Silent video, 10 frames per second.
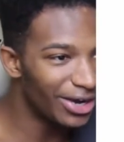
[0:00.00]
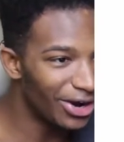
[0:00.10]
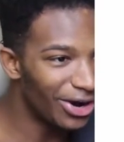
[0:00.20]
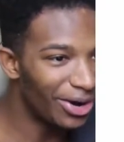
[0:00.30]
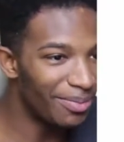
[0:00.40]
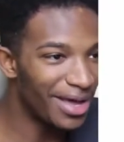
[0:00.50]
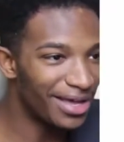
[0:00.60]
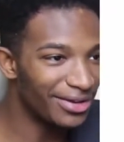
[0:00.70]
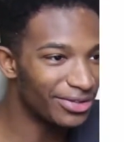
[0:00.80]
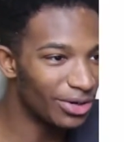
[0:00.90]
Oh
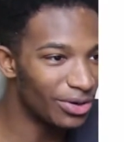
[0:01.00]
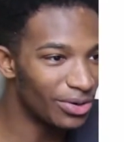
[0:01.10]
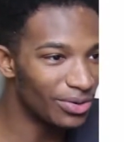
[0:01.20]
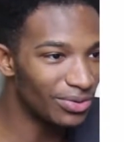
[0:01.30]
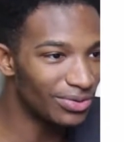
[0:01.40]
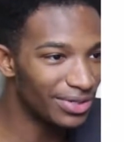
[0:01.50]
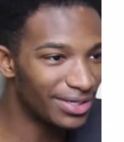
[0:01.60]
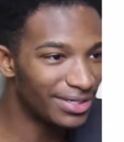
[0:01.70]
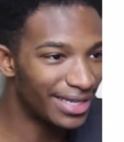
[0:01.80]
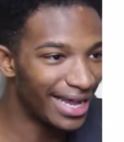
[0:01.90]
man, so
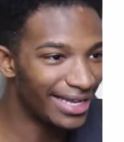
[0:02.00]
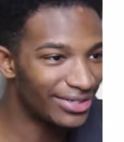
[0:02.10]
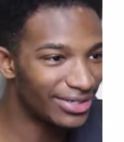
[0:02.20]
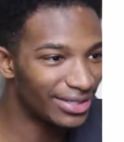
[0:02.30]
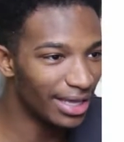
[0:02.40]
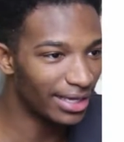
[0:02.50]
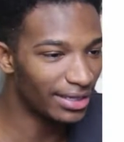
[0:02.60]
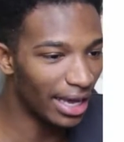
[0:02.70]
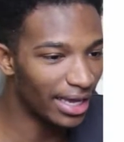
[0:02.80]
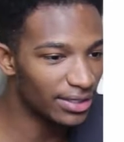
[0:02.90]
this stage,
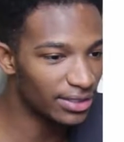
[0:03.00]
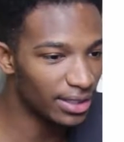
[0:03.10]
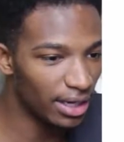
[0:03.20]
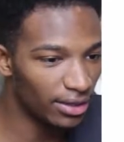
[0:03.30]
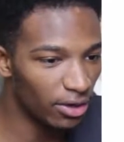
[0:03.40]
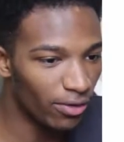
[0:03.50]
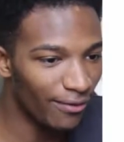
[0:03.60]
I guess they're, they're